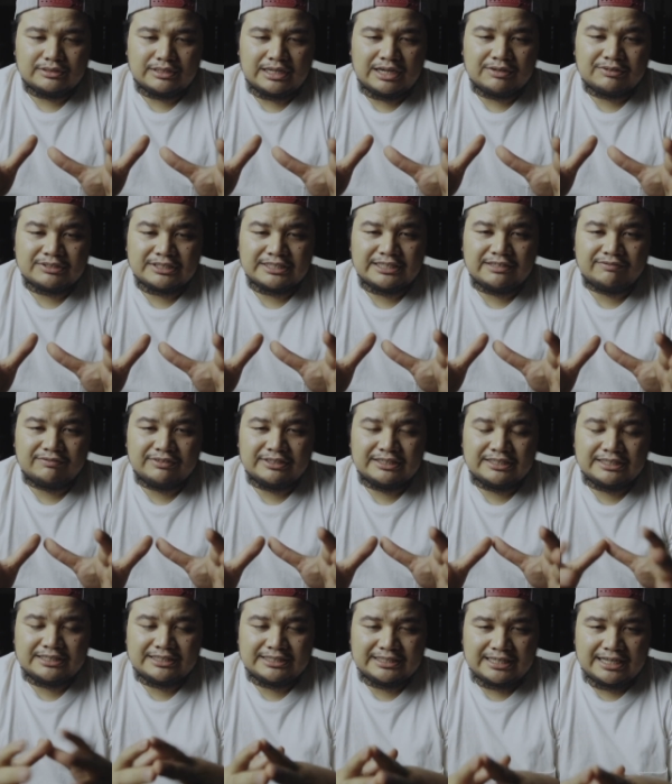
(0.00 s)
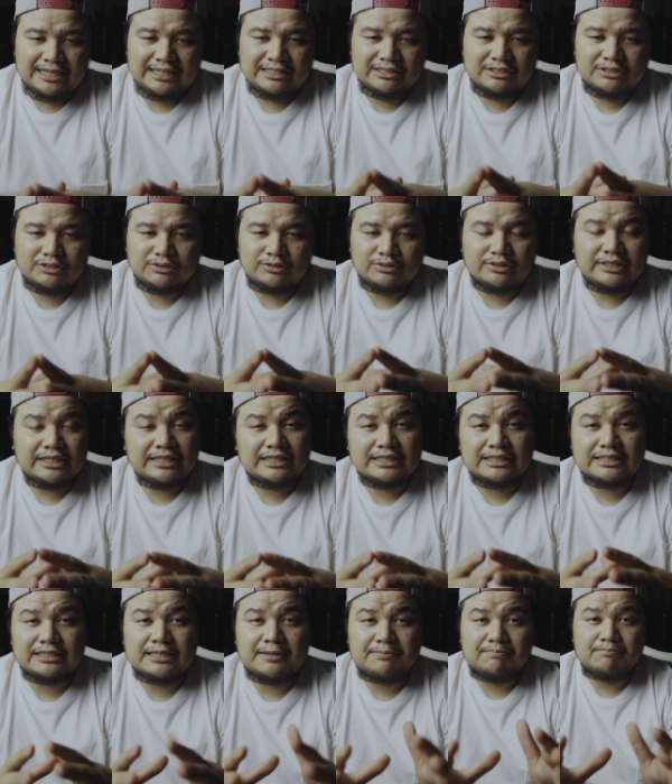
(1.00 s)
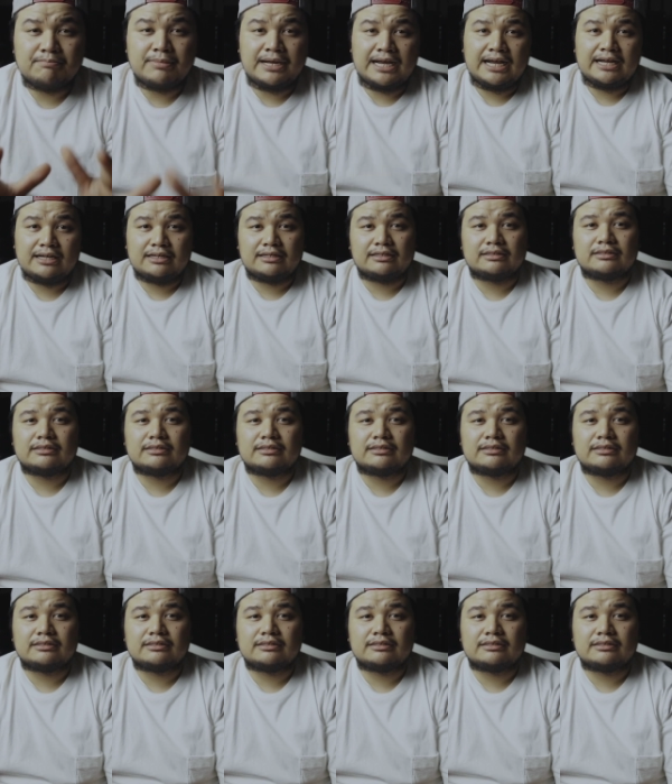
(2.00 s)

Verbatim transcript: I was given the chance to take a step back